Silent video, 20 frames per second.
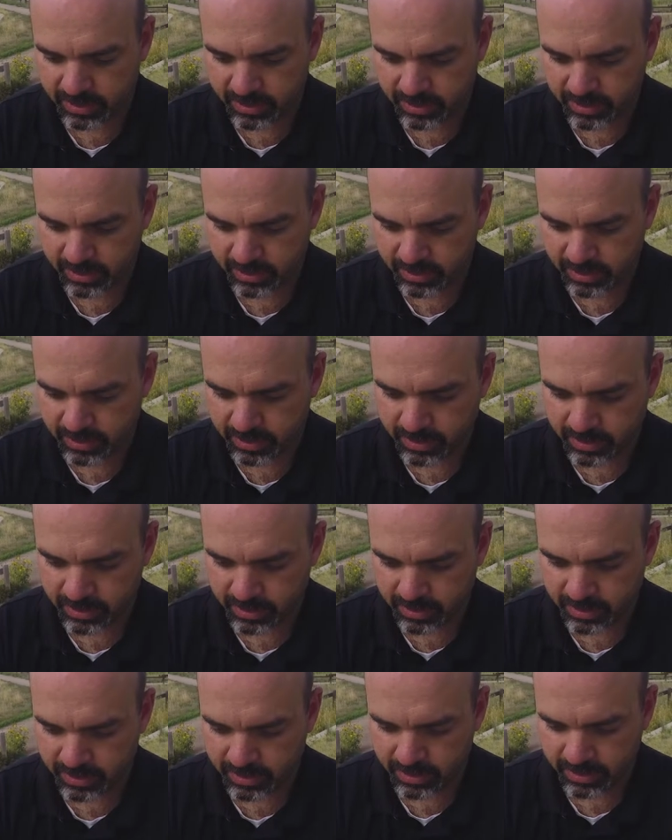
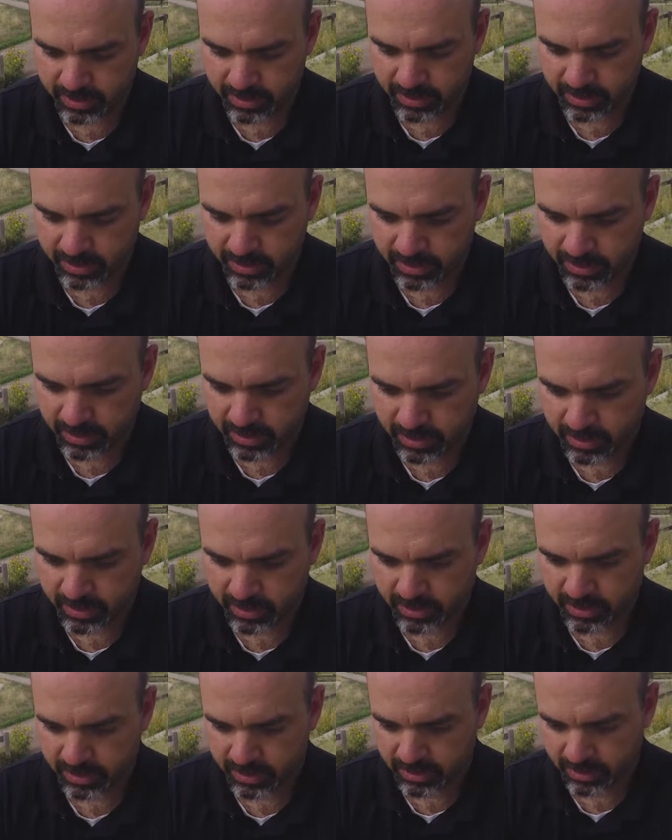
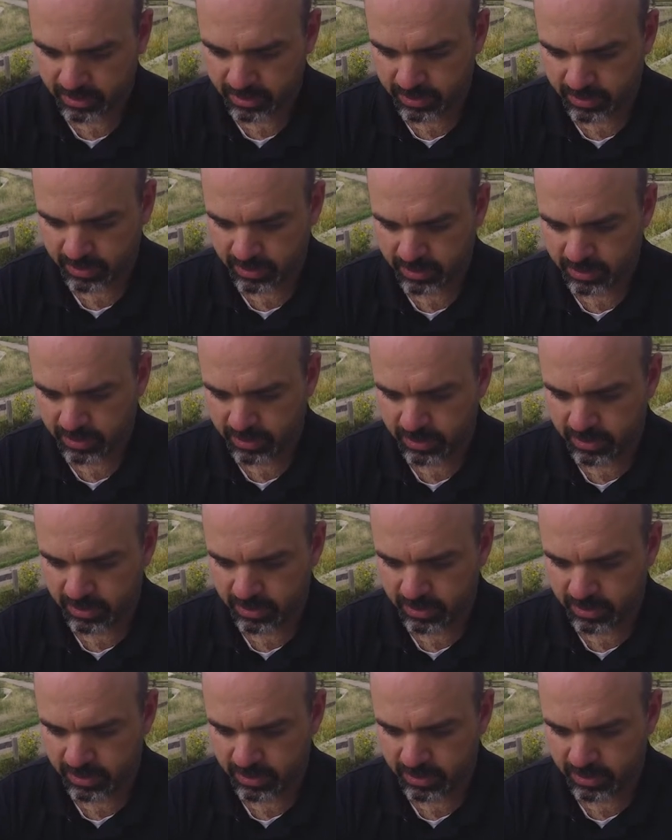(no one is talking)